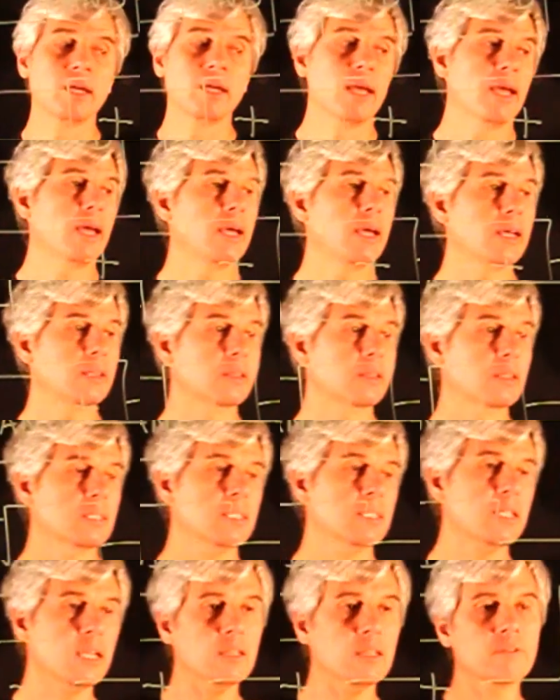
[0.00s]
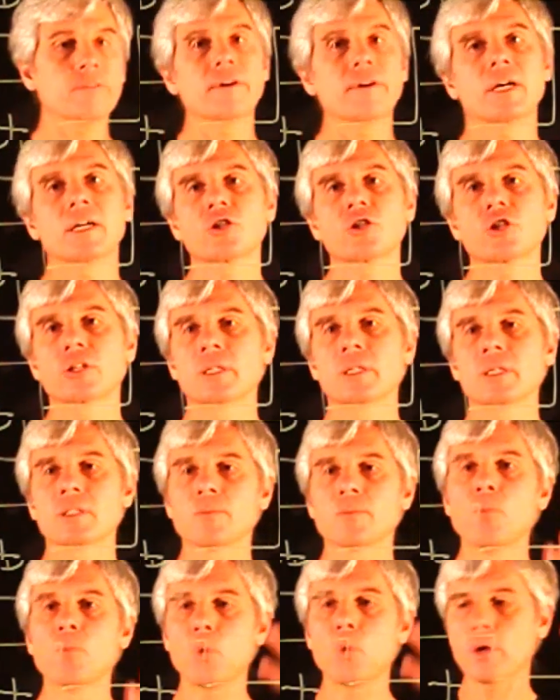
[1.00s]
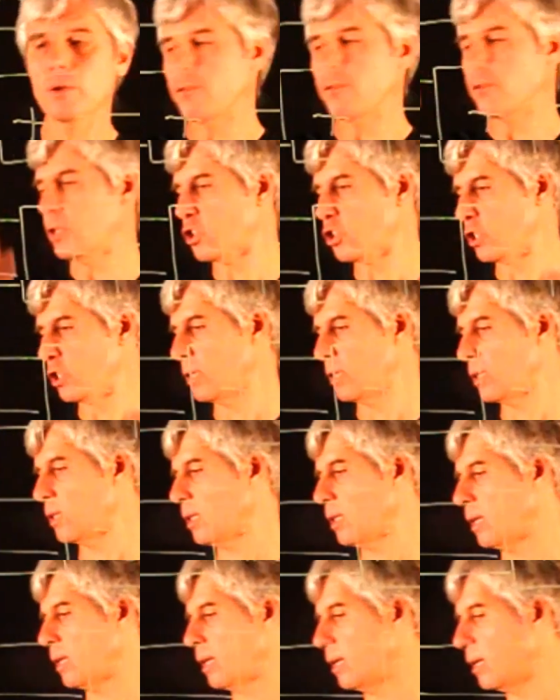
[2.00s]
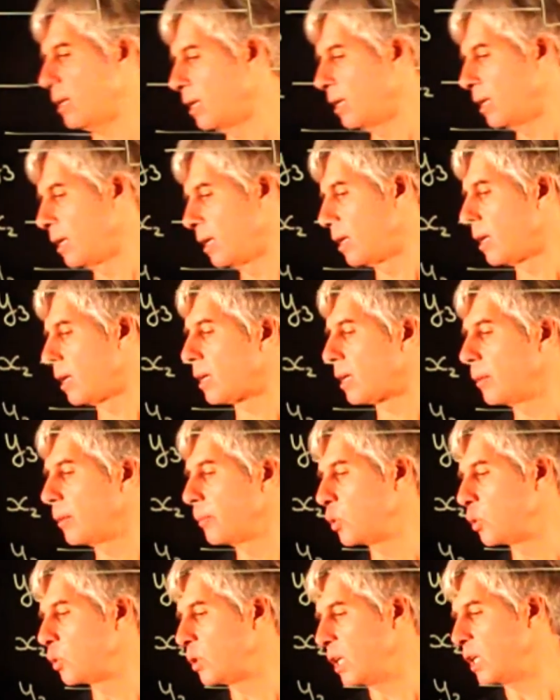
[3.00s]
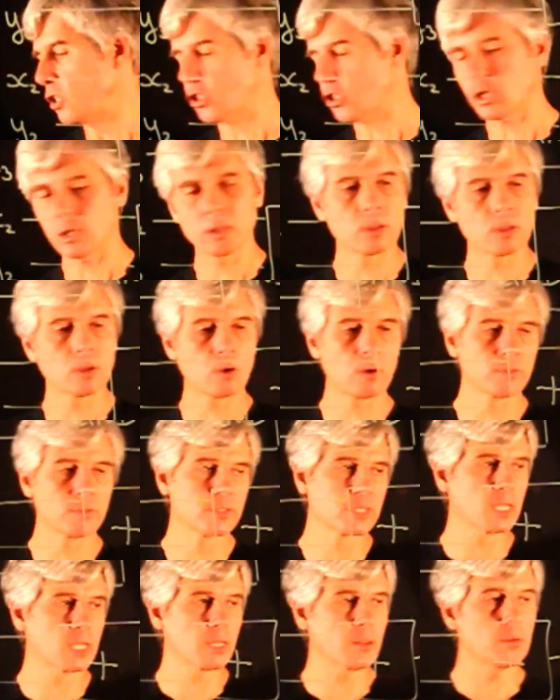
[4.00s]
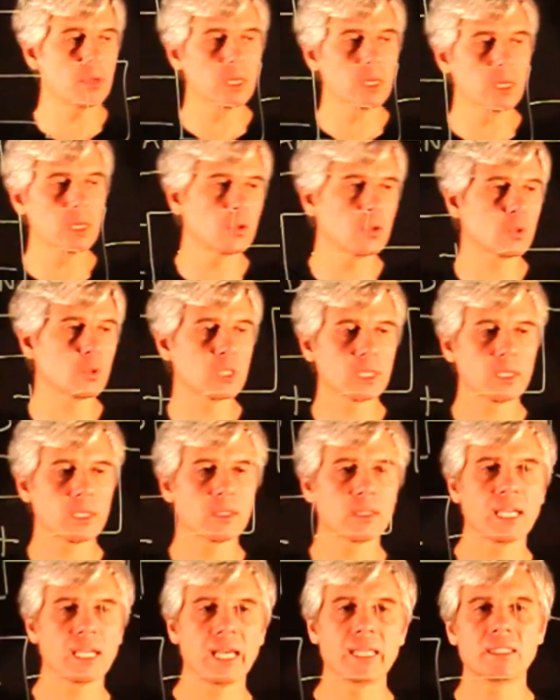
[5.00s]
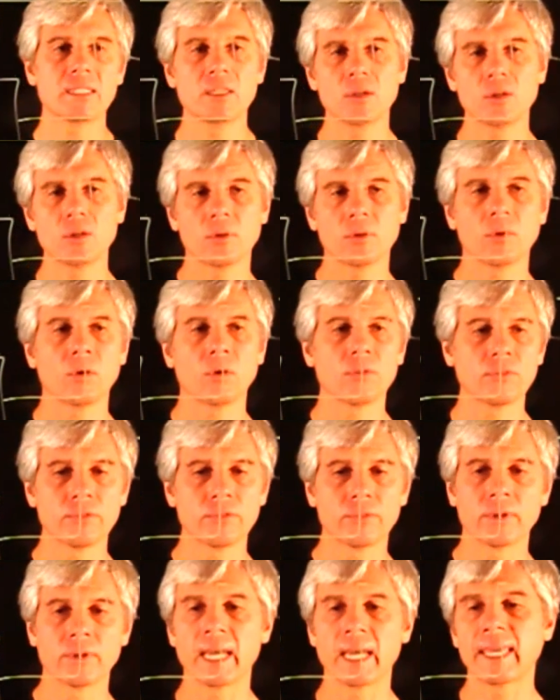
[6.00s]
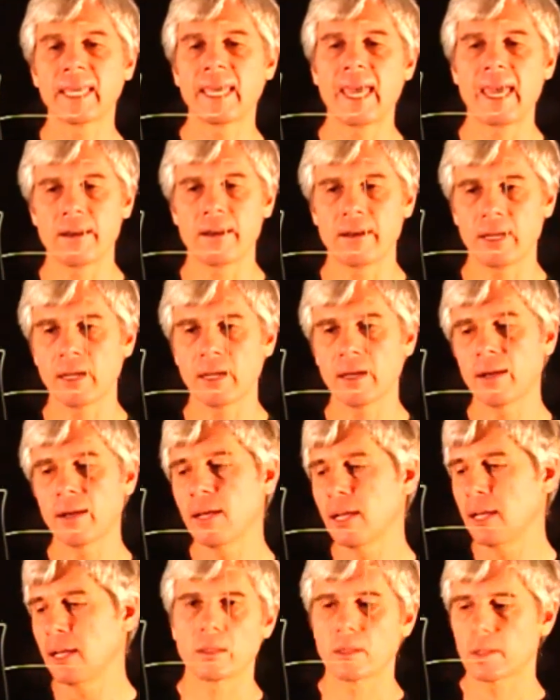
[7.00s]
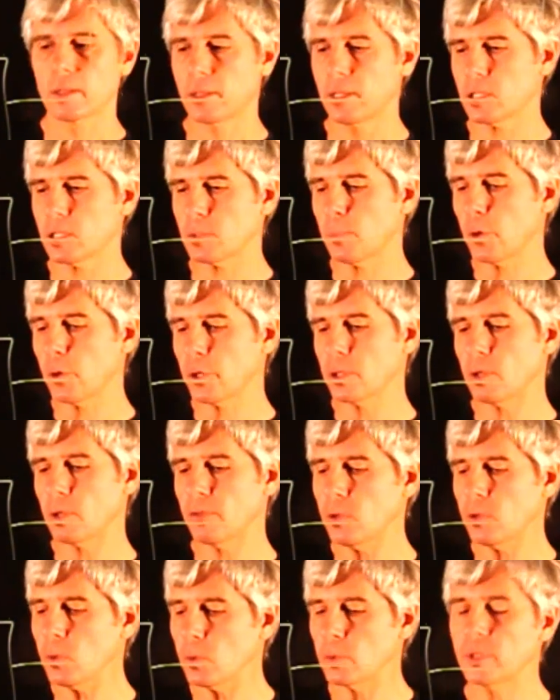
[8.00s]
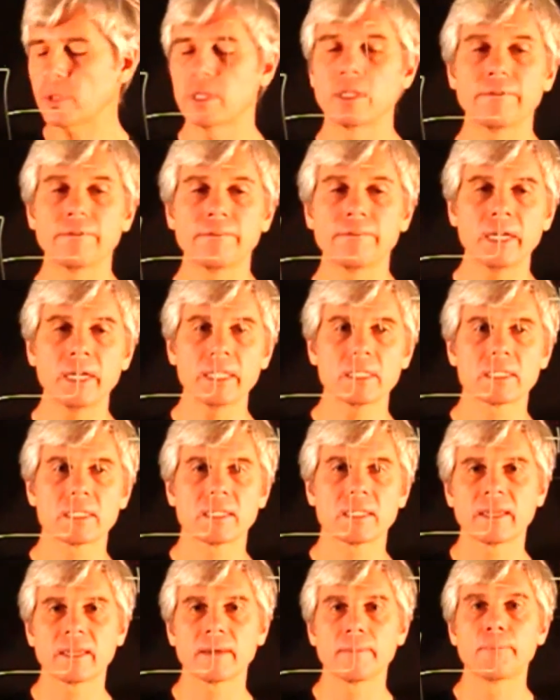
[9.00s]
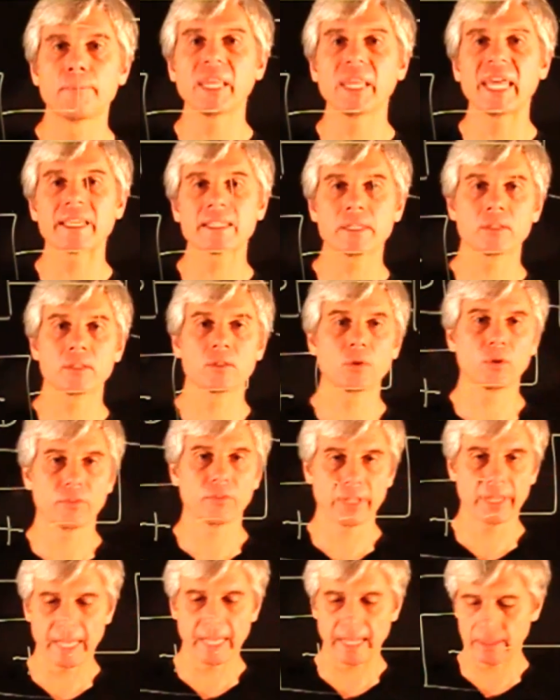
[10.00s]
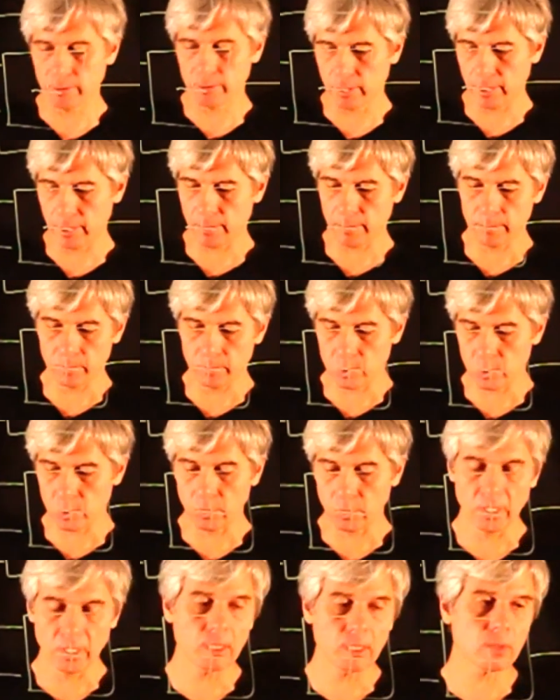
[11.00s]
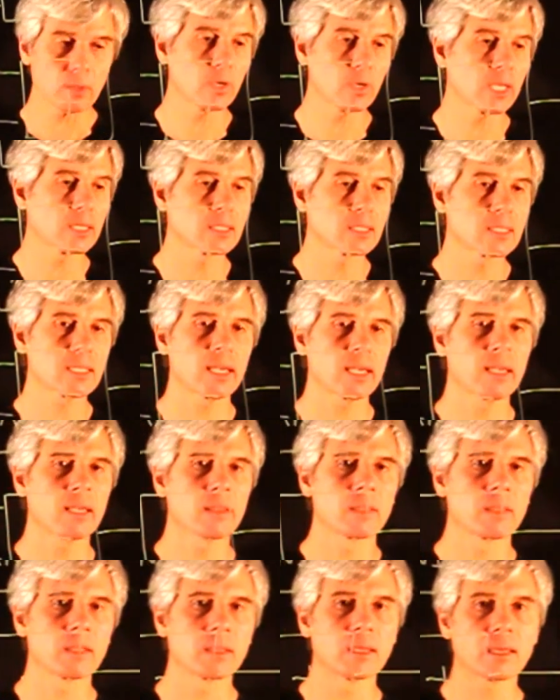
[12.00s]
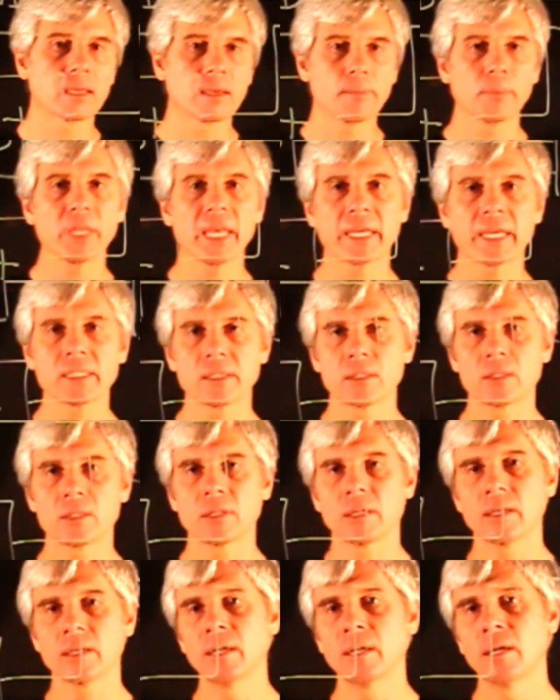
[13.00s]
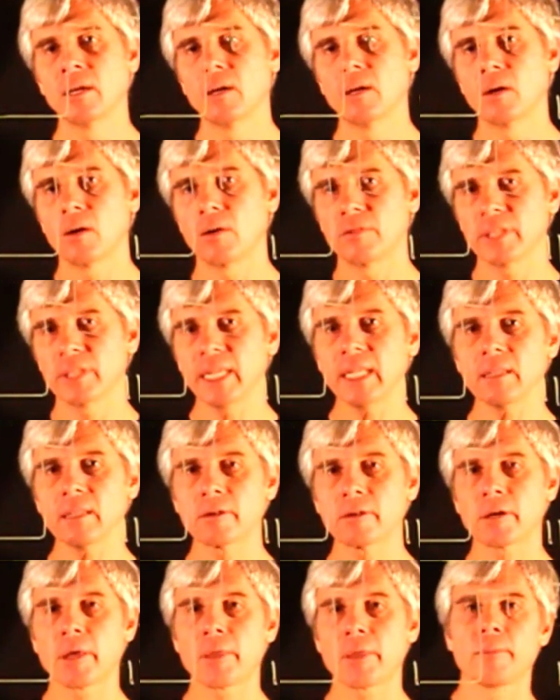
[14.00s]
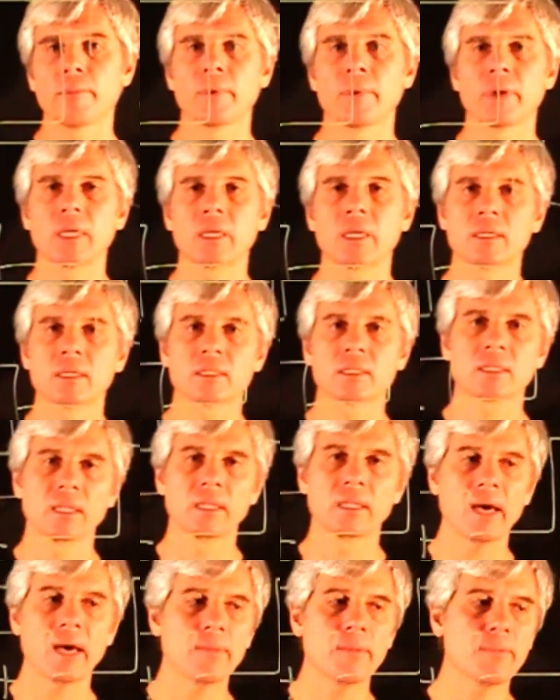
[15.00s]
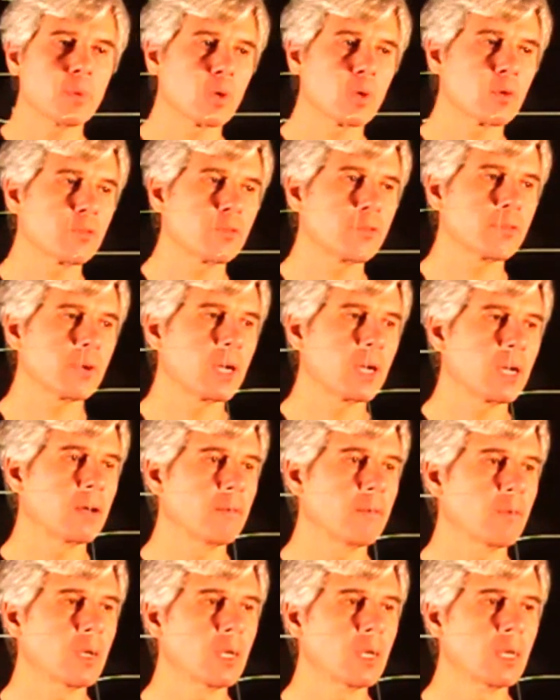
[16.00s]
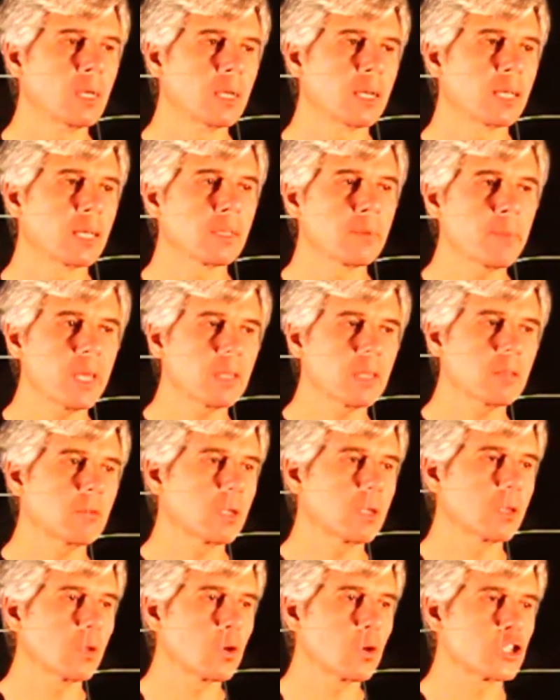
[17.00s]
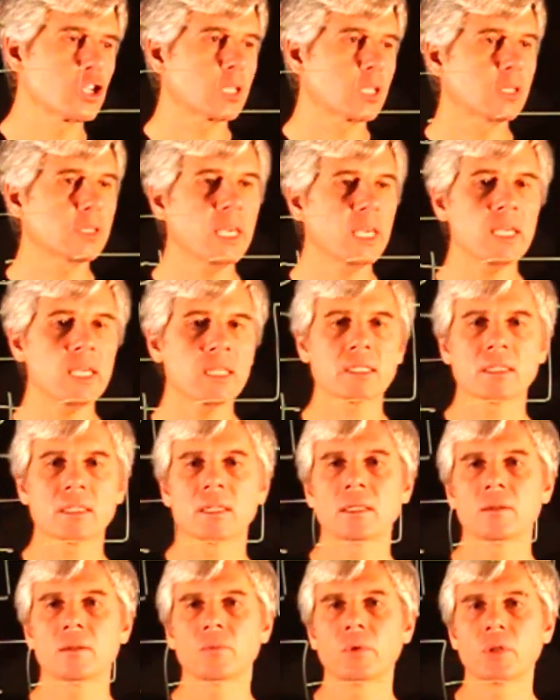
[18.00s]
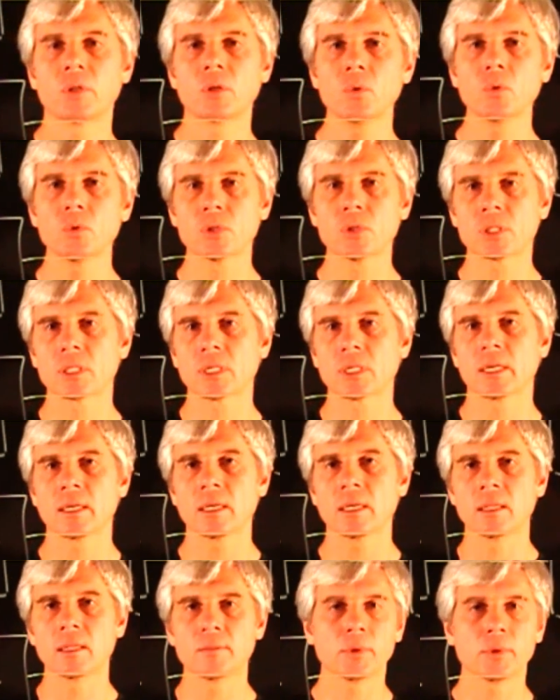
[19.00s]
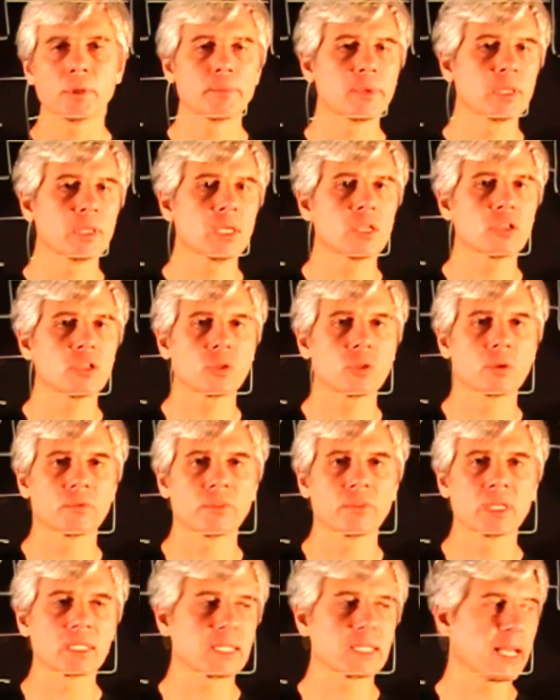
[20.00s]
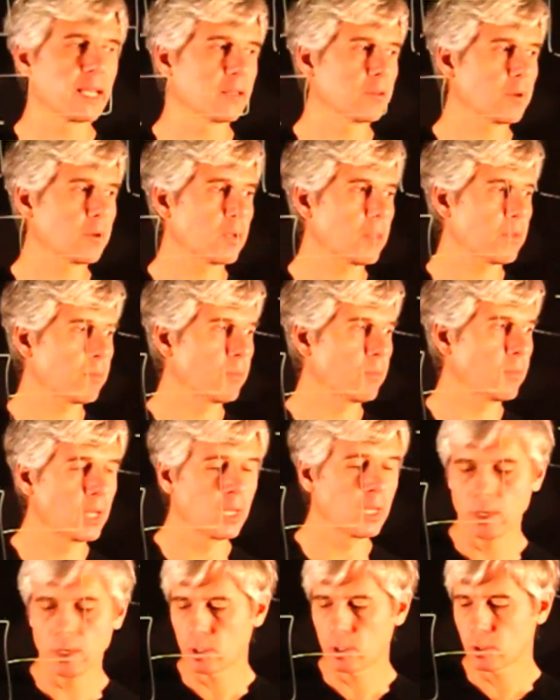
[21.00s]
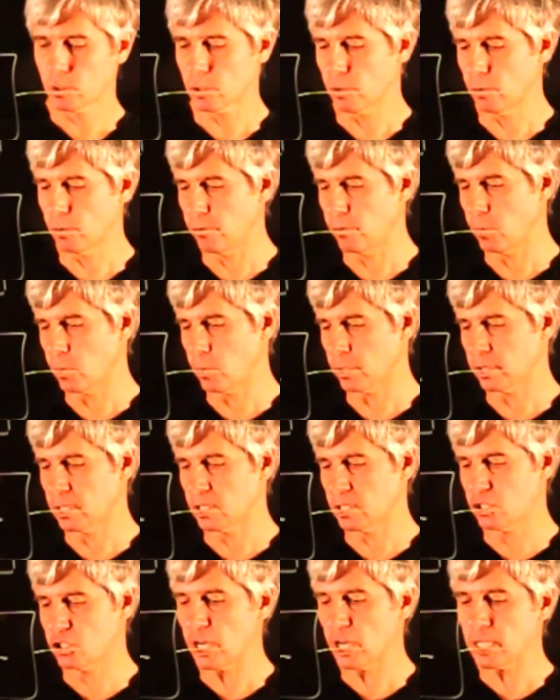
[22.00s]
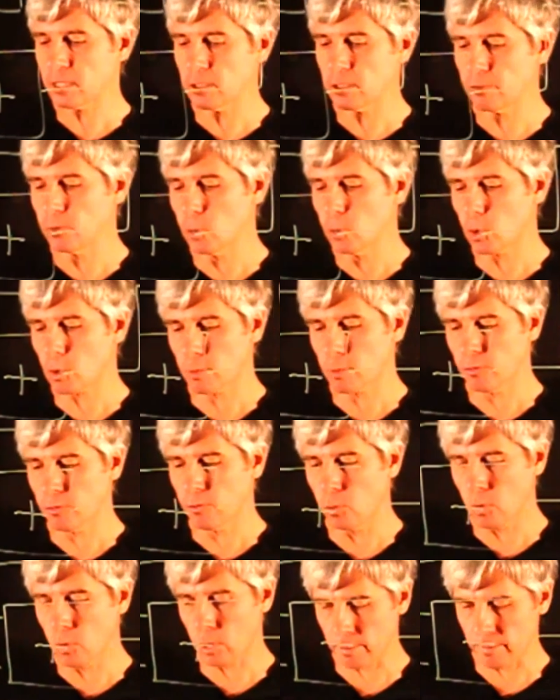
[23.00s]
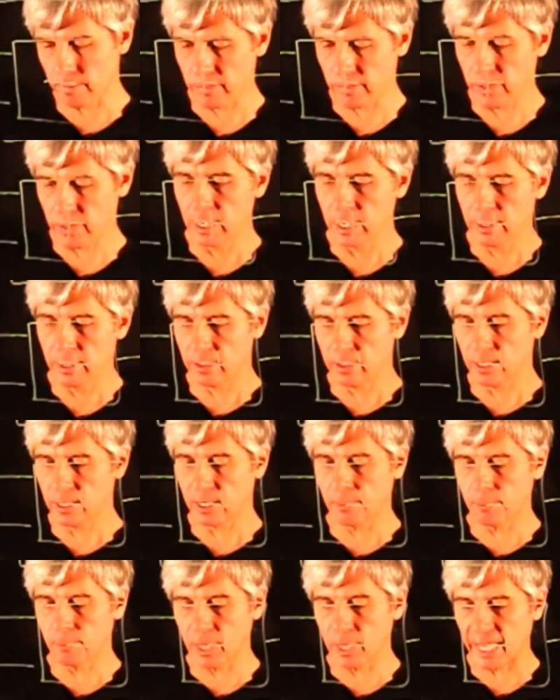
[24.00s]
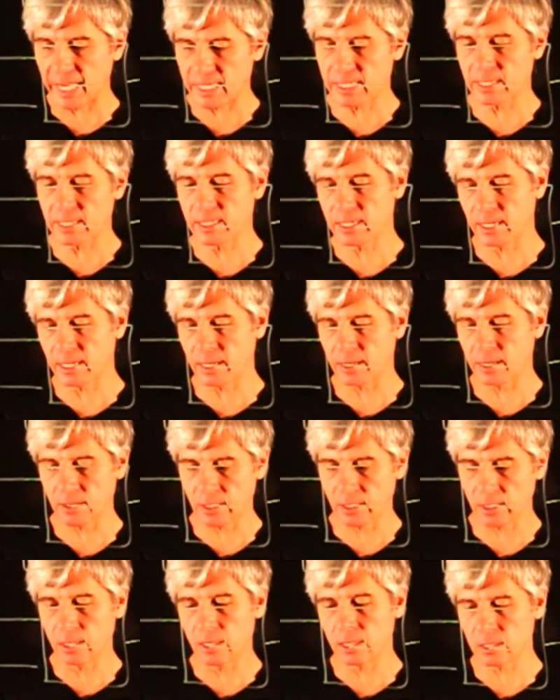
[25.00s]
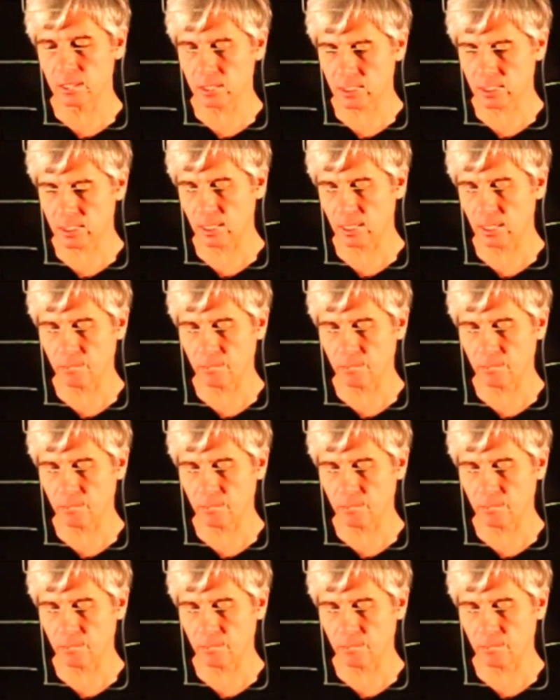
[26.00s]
And the second function is more efficient computation of Z3 using the idea of a carry. This point of view defines the complexity of an algorithm. So here we can say that the complexity of an algorithm is the number of elementary logical gates that we use in implementation of this algorithm. So for disjunctive normal form, the complexity is,